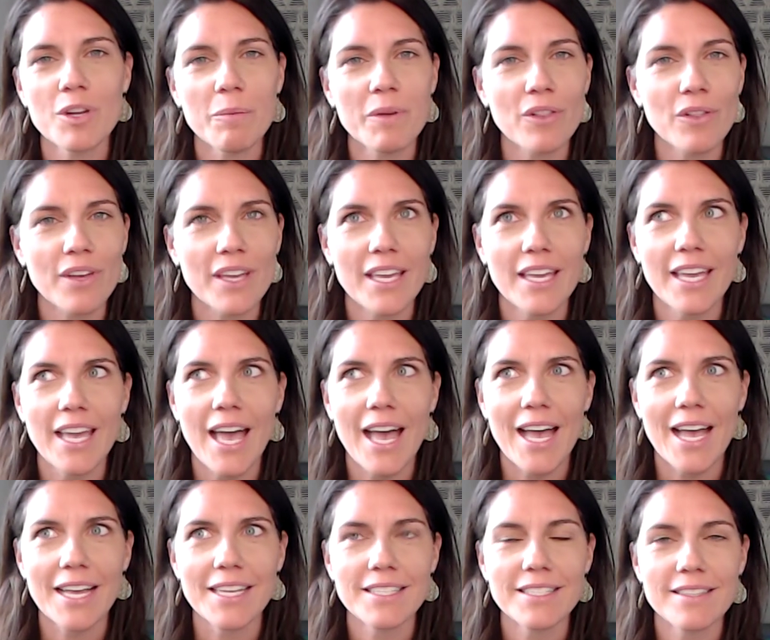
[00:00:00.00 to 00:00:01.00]
to be looking
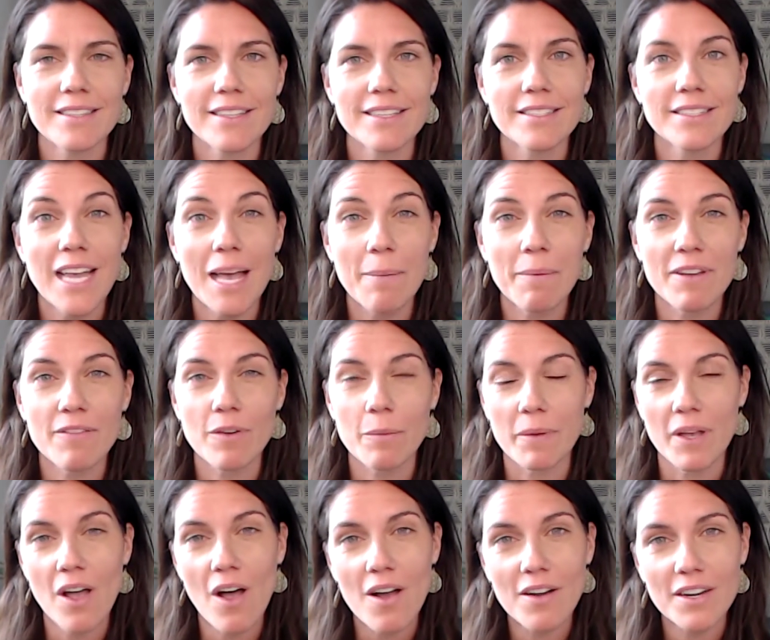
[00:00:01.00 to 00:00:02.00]
at this topic from a
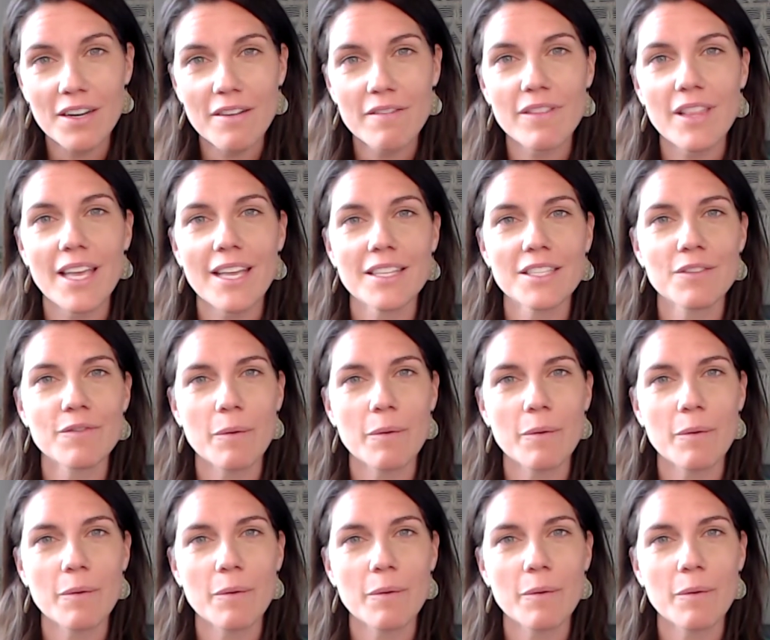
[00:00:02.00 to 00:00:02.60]
cognitive lens,